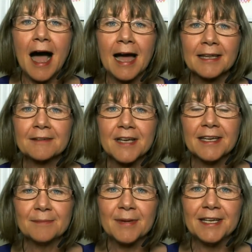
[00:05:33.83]
I left
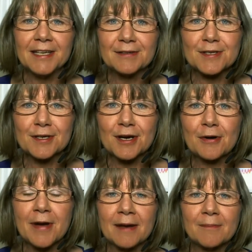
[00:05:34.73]
IE many years
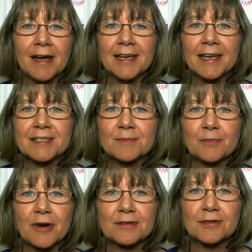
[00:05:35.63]
ago, and my next
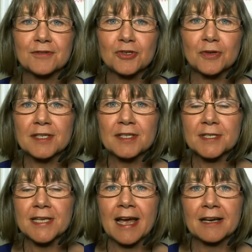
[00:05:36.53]
browser of choice
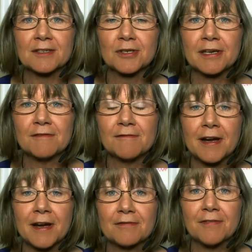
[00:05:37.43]
was actually
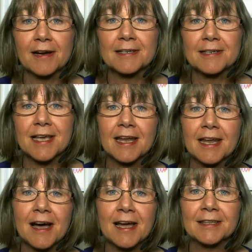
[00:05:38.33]
Firefox. And
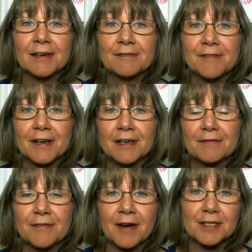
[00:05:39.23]
I love
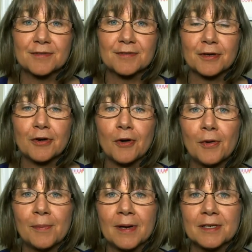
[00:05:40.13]
Firefox for a
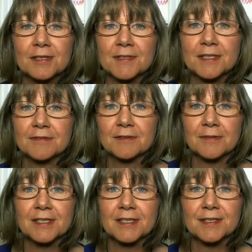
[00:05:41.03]
whole bunch of different
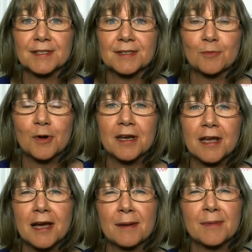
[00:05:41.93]
reasons. One,
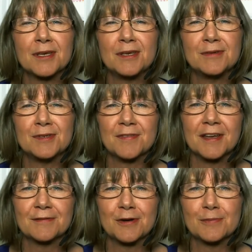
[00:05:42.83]
I'm a huge
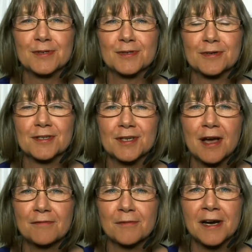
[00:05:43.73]
fan of open source
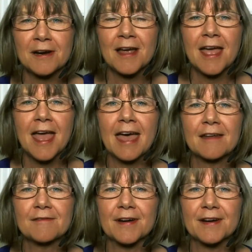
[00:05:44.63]
software,
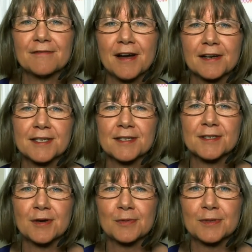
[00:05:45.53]
and Firefox is
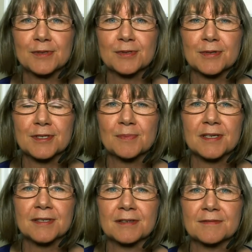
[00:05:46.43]
an open source
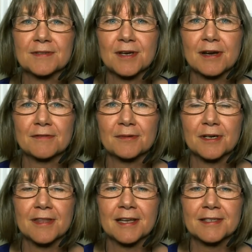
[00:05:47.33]
piece of software.
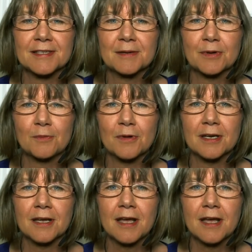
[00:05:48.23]
That's number one.